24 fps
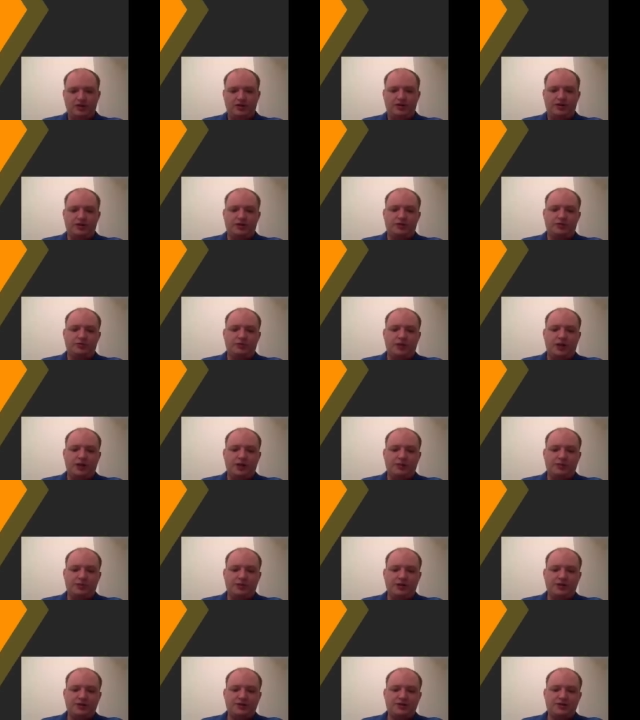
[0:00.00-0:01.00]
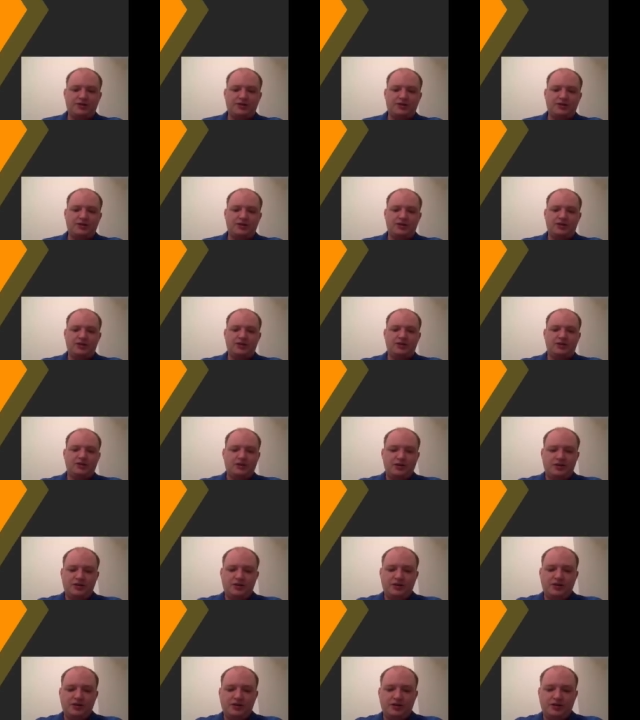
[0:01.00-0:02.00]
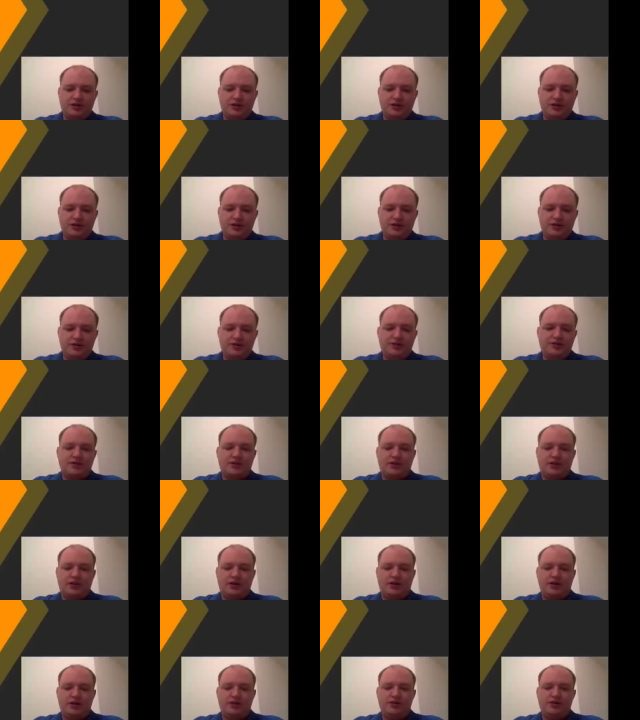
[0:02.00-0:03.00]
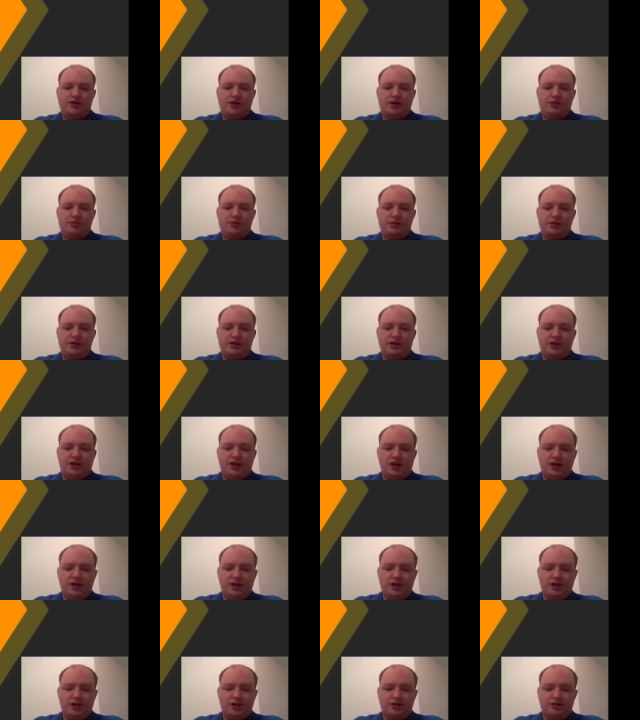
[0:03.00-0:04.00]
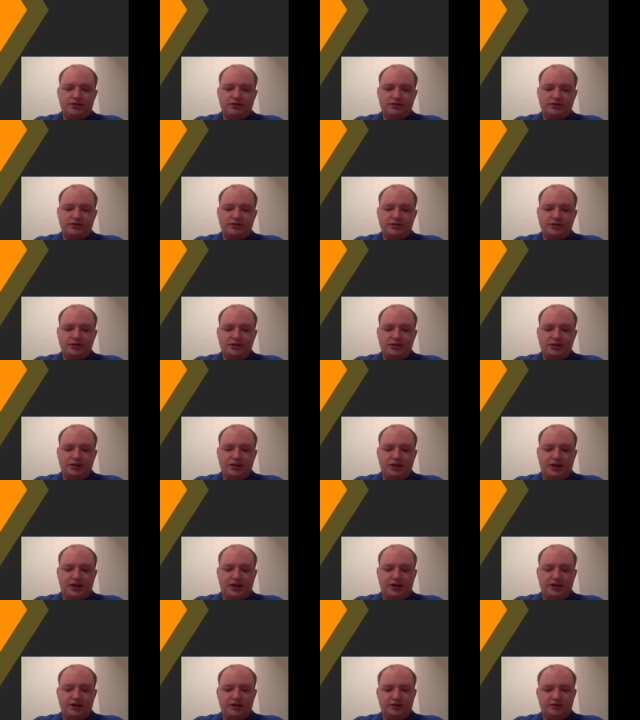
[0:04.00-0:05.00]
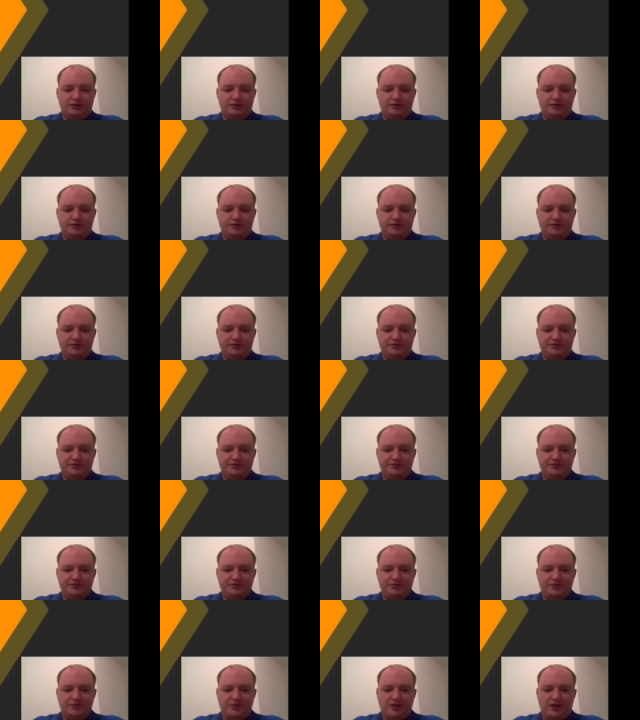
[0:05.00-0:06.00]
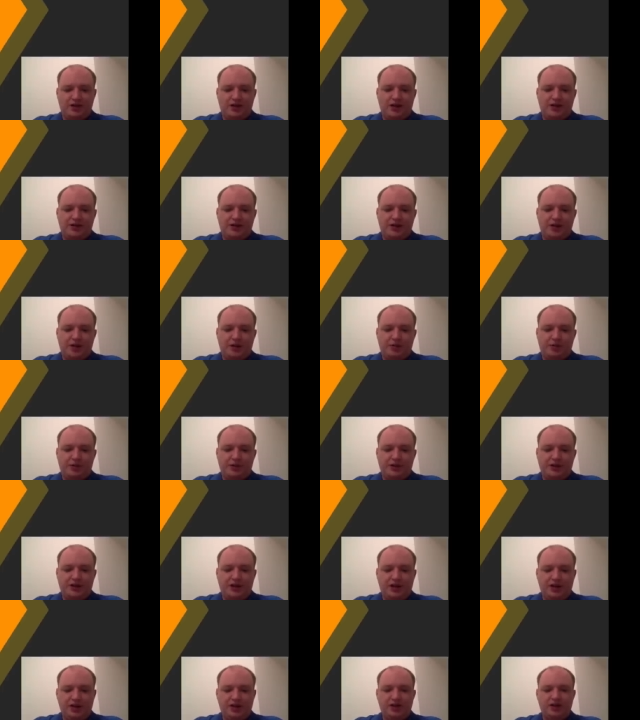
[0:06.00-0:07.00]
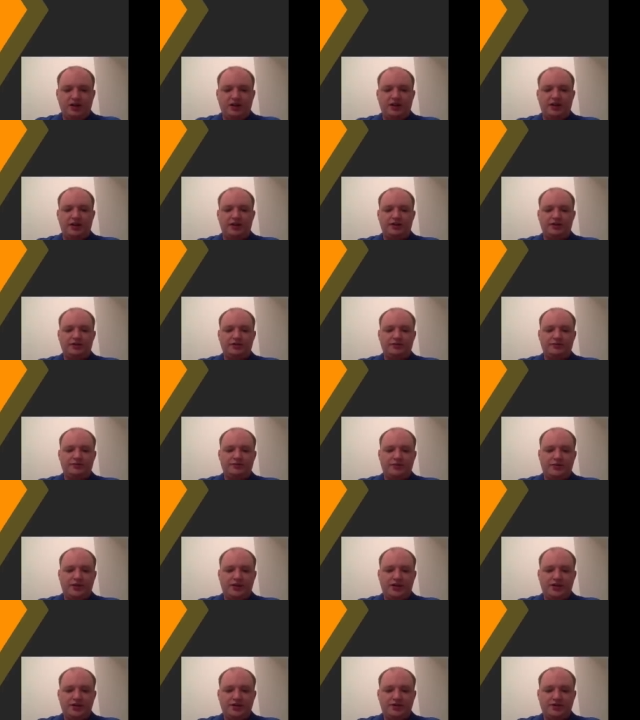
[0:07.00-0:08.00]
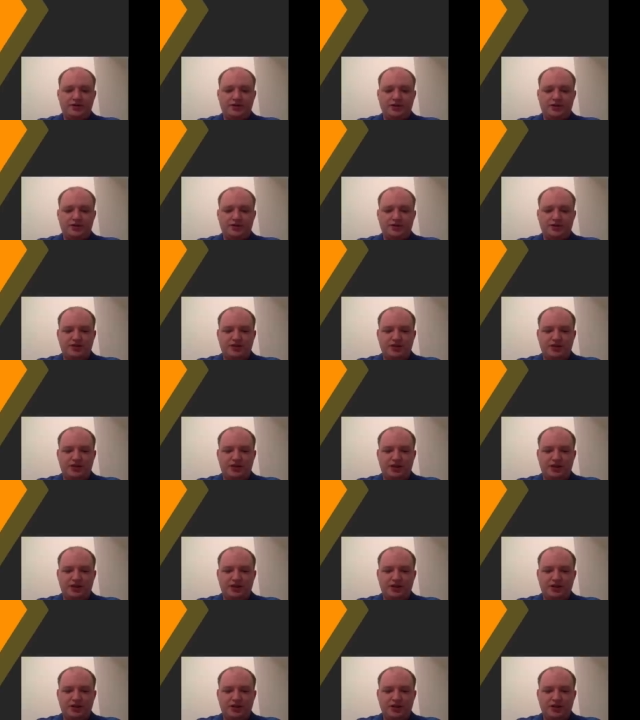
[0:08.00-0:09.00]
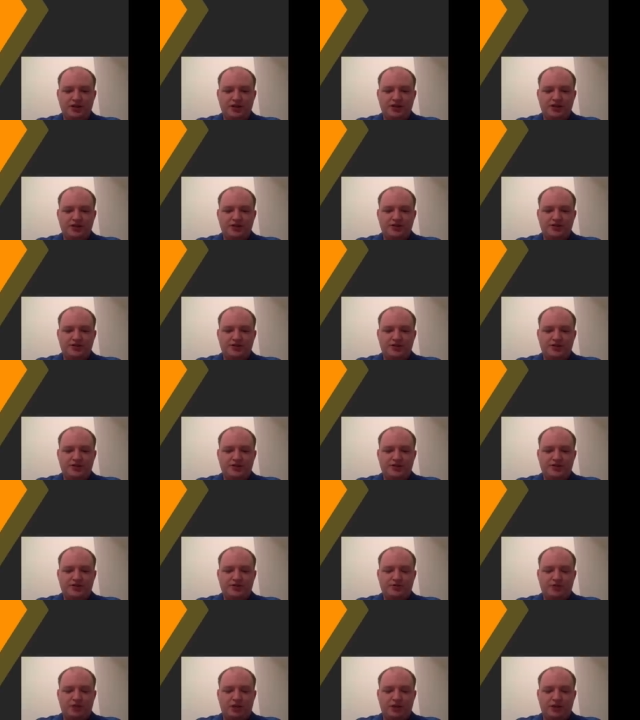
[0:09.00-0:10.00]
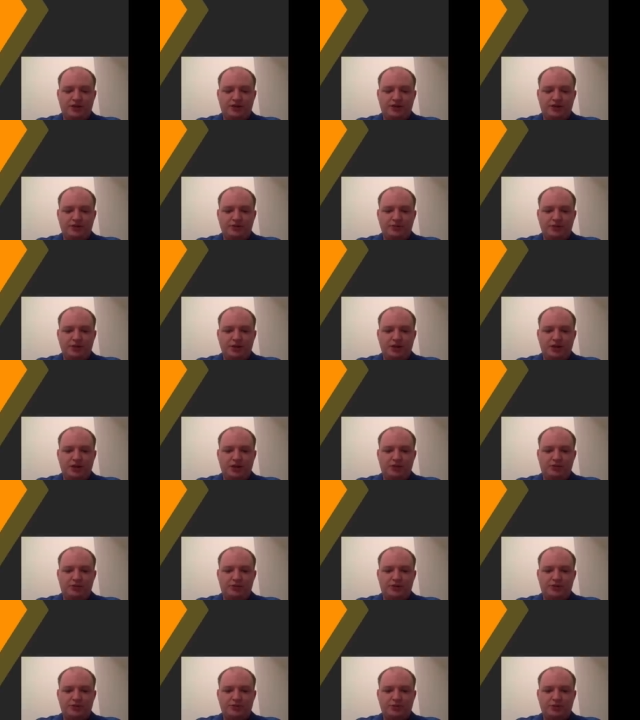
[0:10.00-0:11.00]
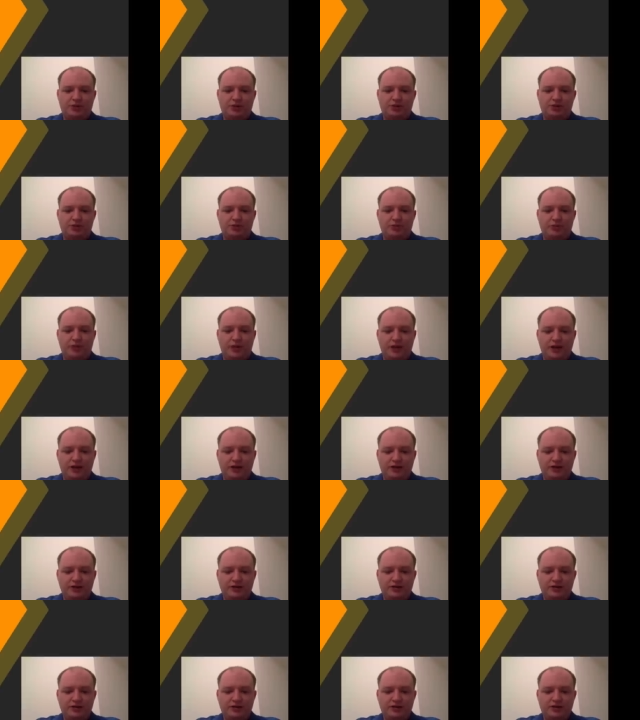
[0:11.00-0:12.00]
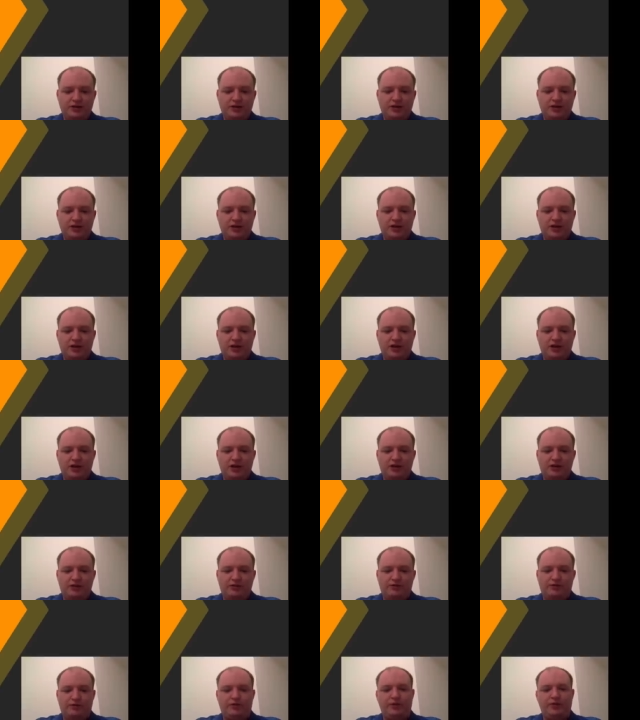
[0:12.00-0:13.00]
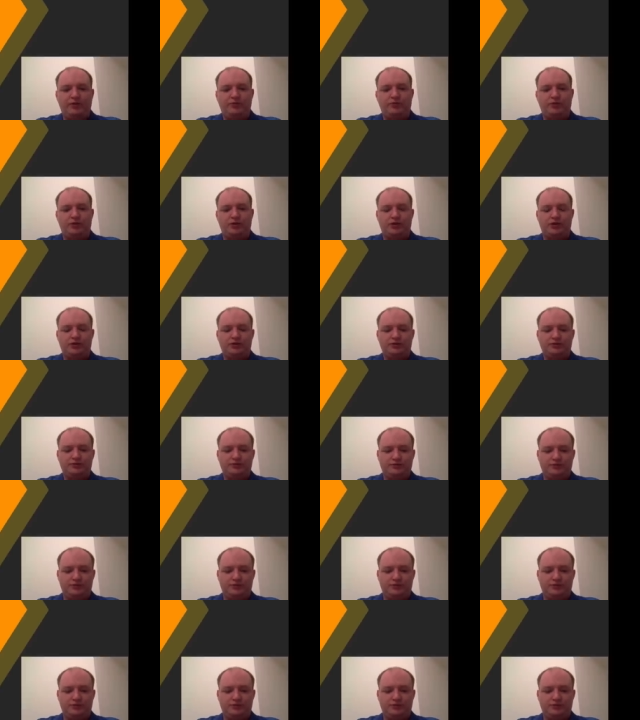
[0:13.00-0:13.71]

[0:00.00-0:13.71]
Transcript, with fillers: The command bus is in the application layer. And the application layer, as you can see here, sits right in the middle between domain and framework.